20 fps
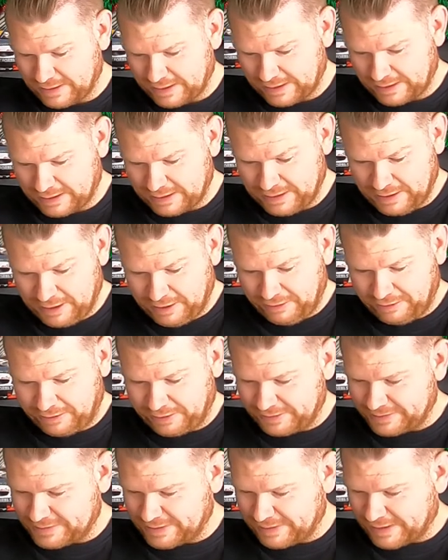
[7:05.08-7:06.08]
there,
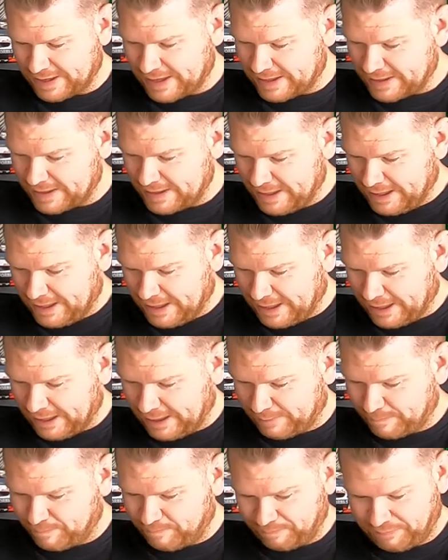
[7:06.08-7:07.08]
things like that.
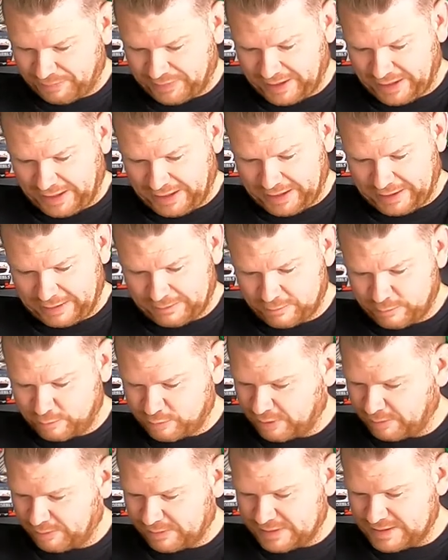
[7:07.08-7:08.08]
And
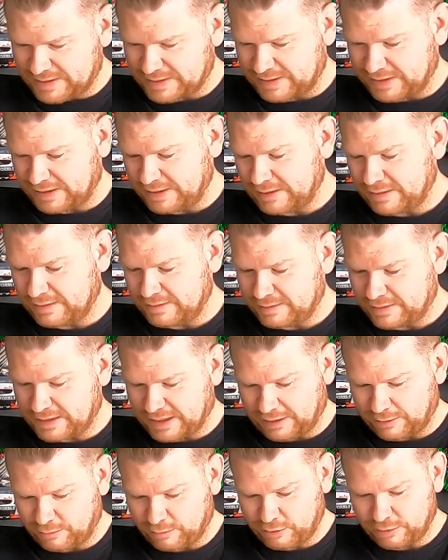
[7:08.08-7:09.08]
probably see
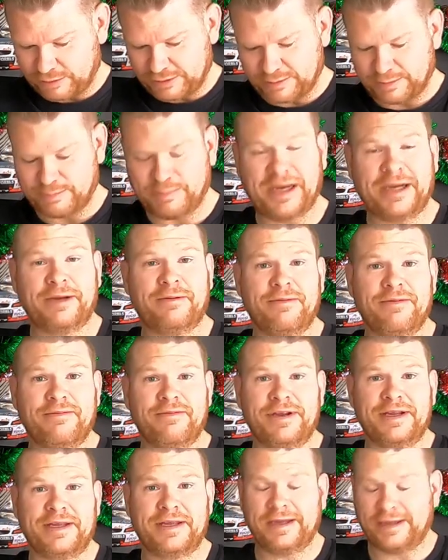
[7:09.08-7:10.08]
Dale Wood back with
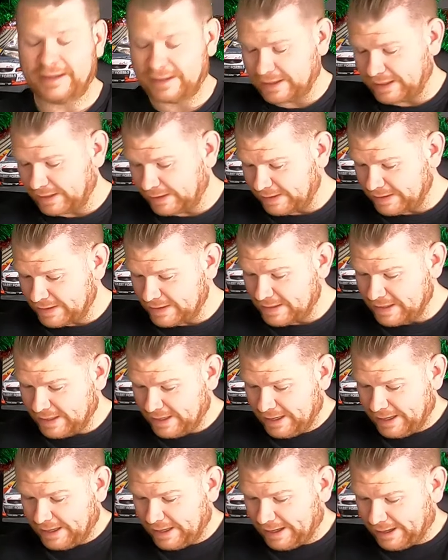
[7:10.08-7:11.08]
Rick Kelly.
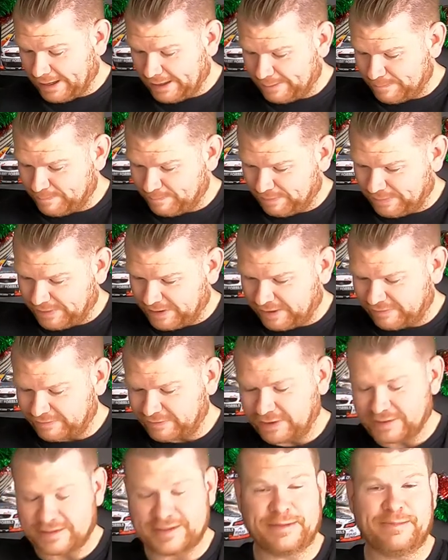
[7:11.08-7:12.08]

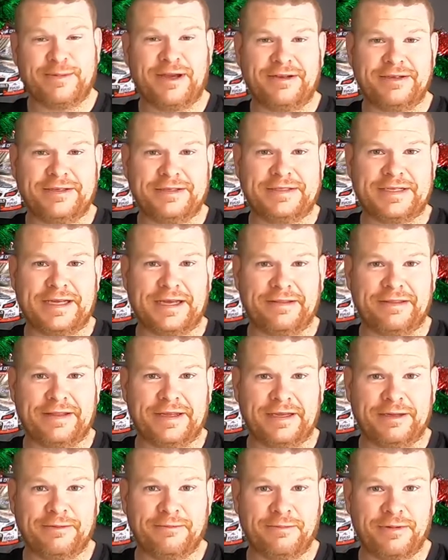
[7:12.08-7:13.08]
I've got Simona down
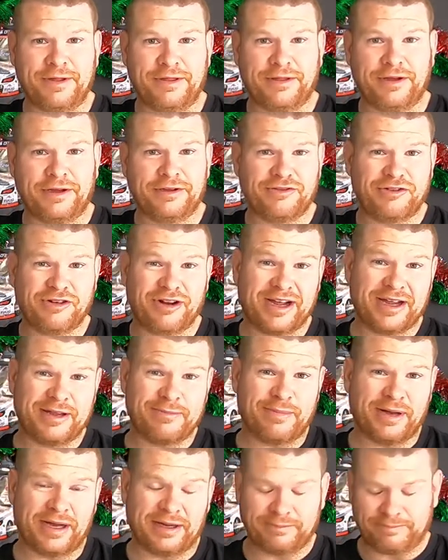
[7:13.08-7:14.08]
there with
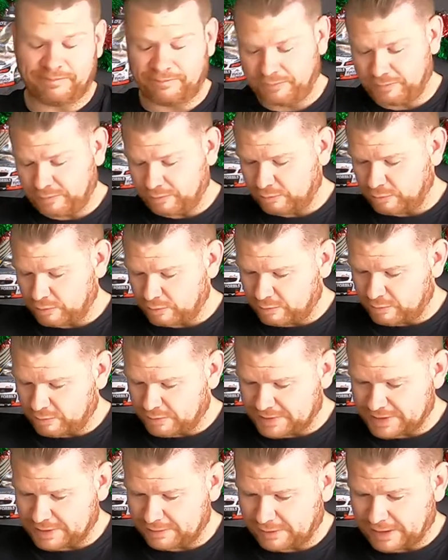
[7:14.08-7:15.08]
Andre, but
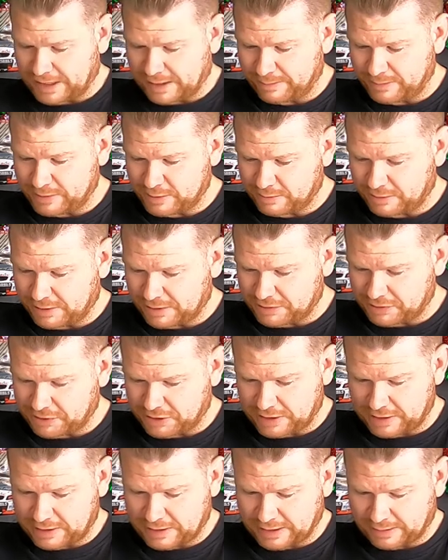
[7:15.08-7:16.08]
we'll see what happens, whether
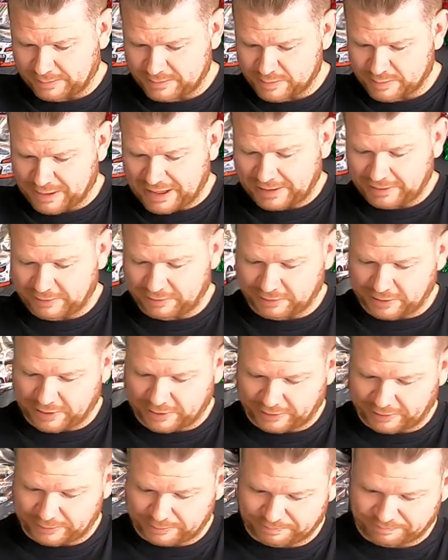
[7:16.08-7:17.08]
she comes back or
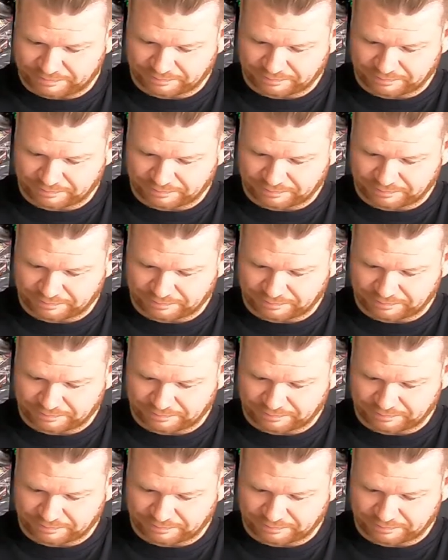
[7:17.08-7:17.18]
not.